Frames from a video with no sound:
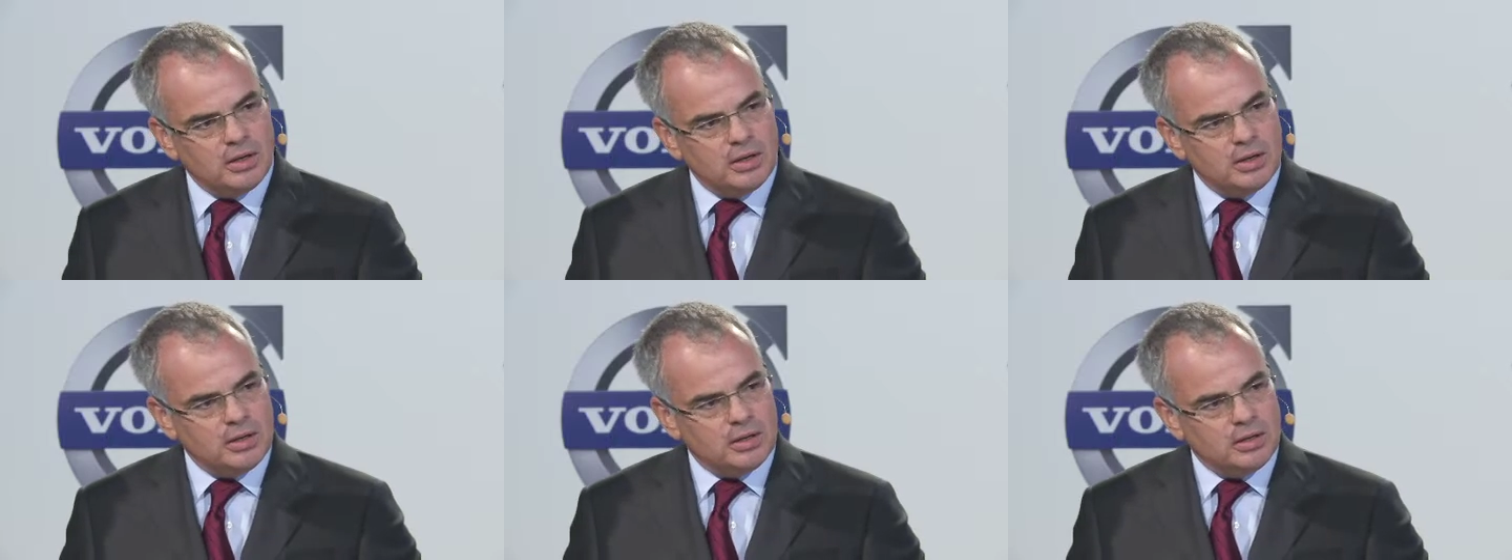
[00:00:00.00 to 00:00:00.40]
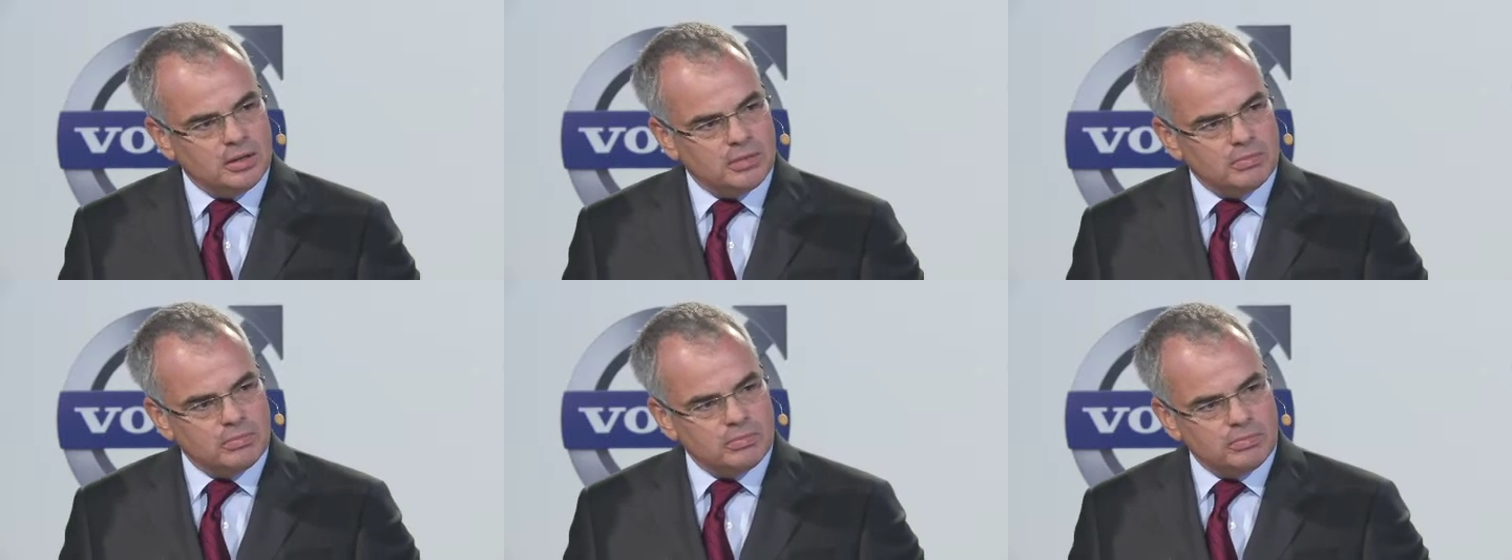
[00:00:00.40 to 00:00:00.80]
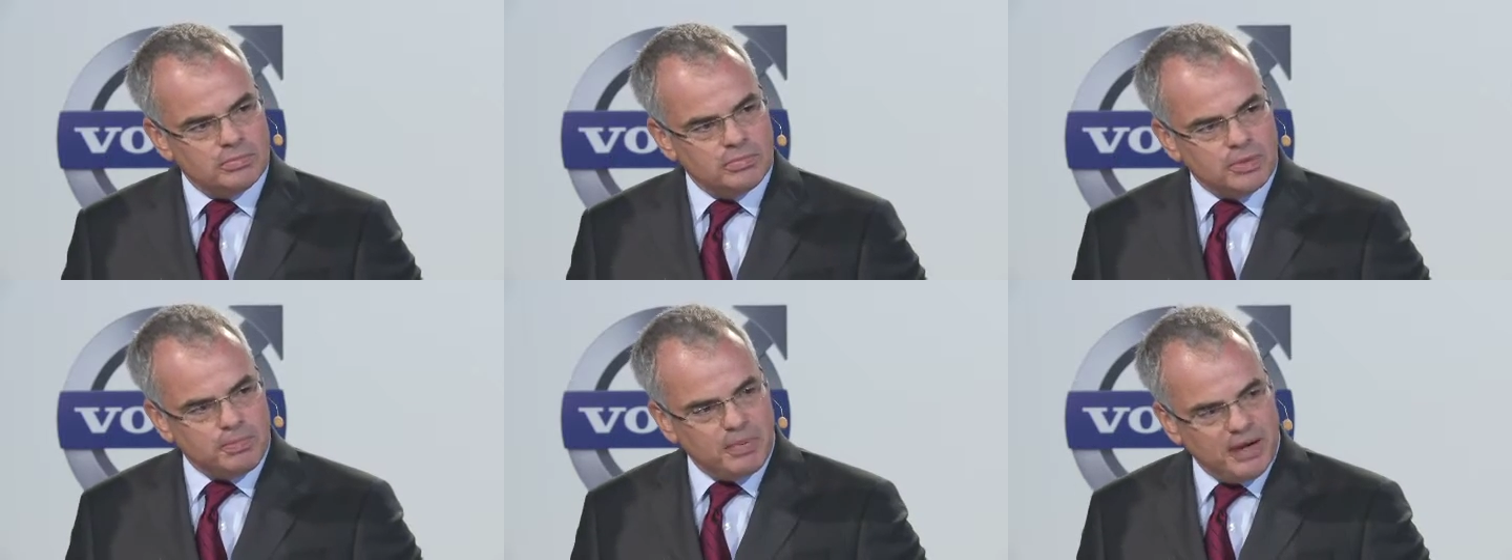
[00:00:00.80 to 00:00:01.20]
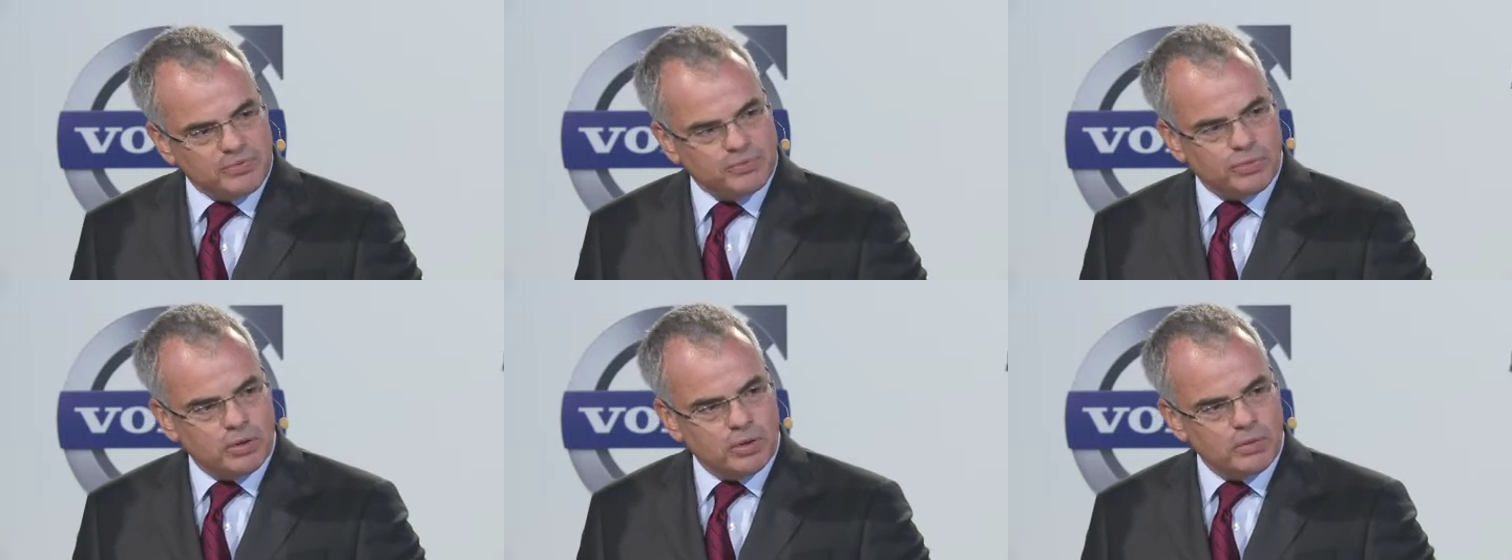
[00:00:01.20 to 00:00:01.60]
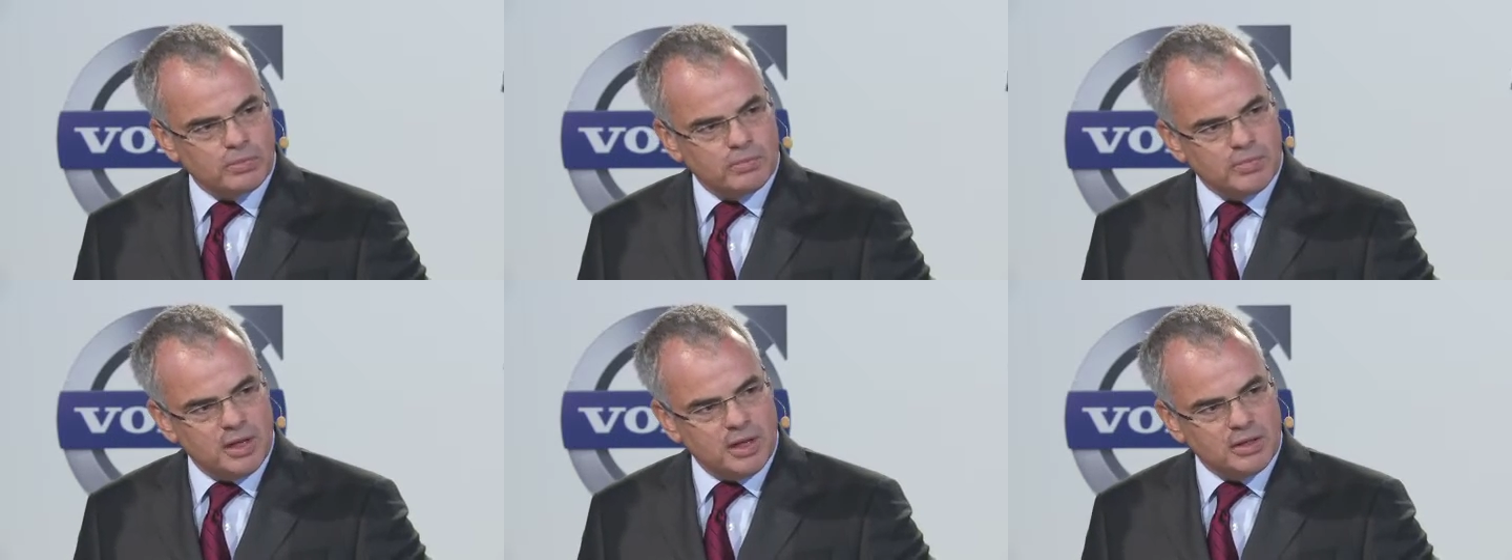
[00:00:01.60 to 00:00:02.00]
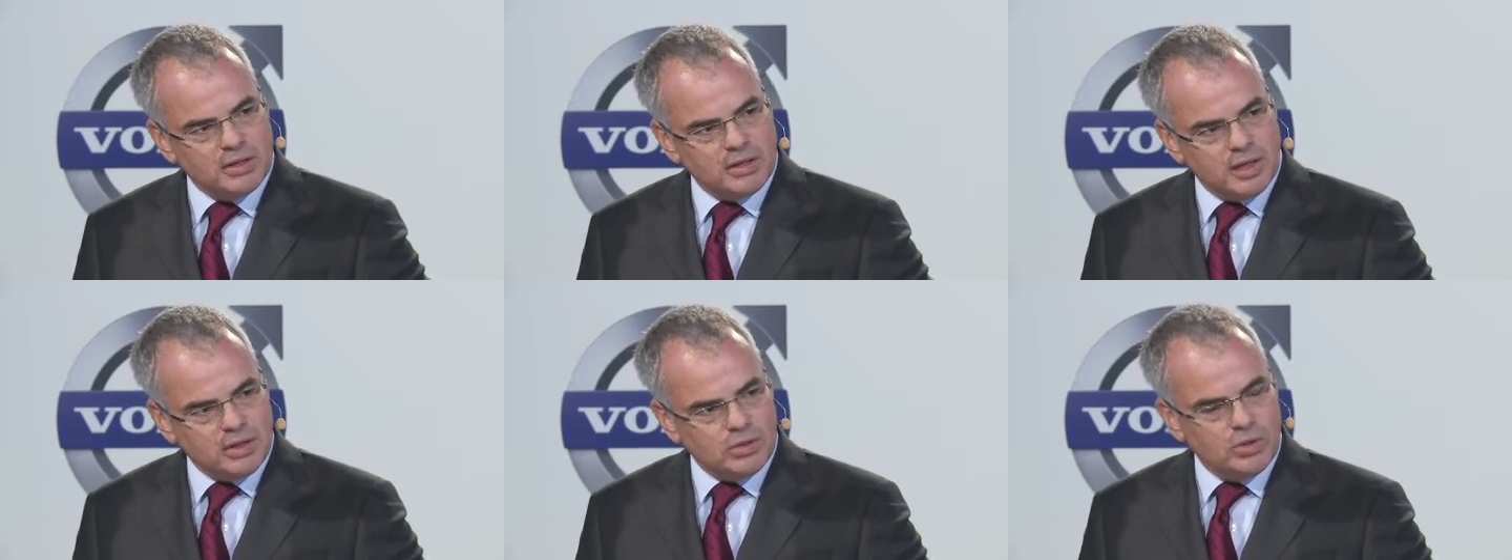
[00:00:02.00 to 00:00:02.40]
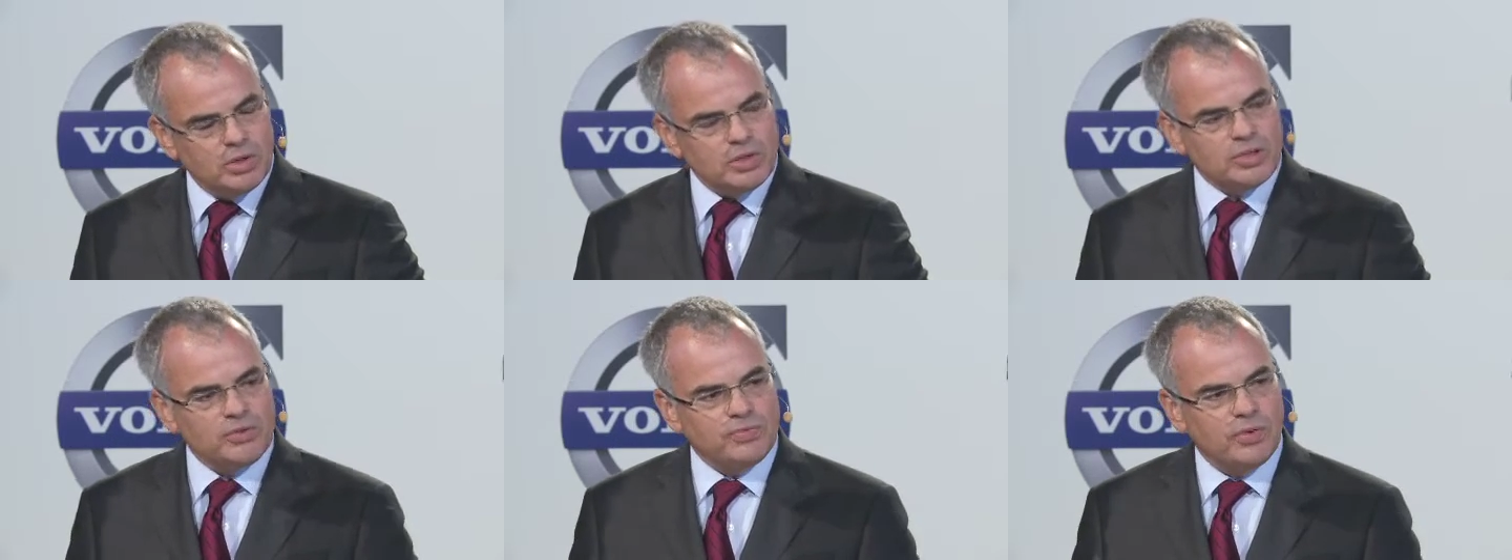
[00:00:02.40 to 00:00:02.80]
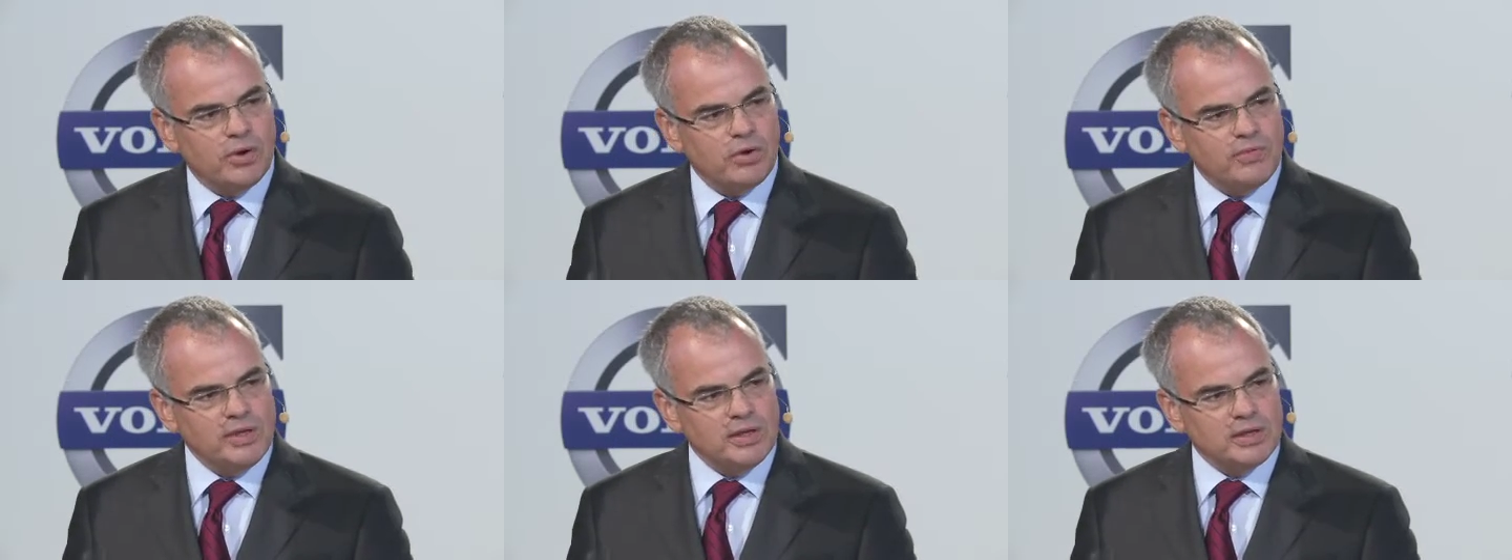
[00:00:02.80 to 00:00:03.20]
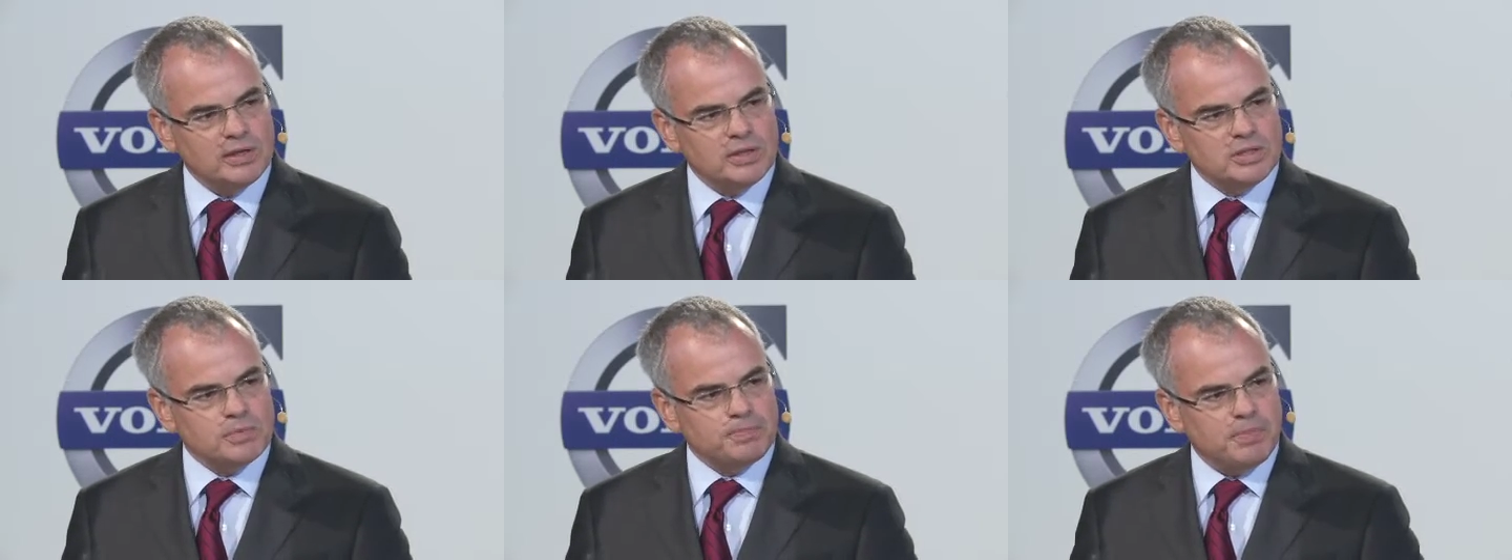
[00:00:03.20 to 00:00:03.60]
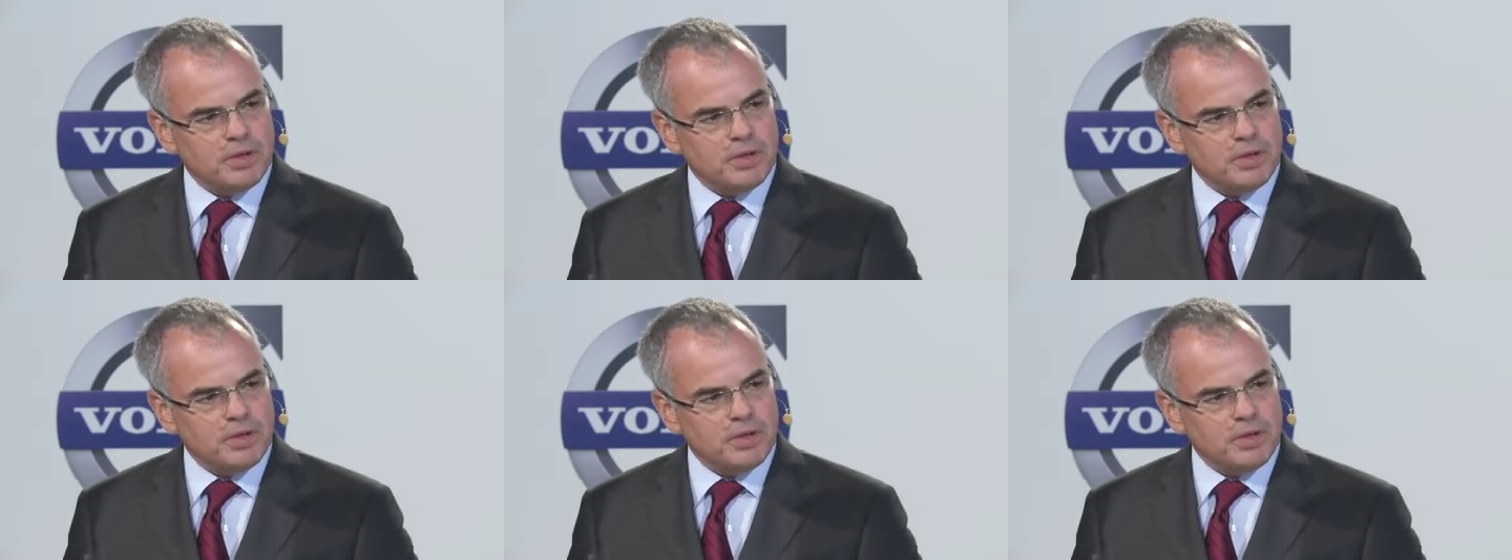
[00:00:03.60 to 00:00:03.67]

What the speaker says: the platform and the technology for our vehicles,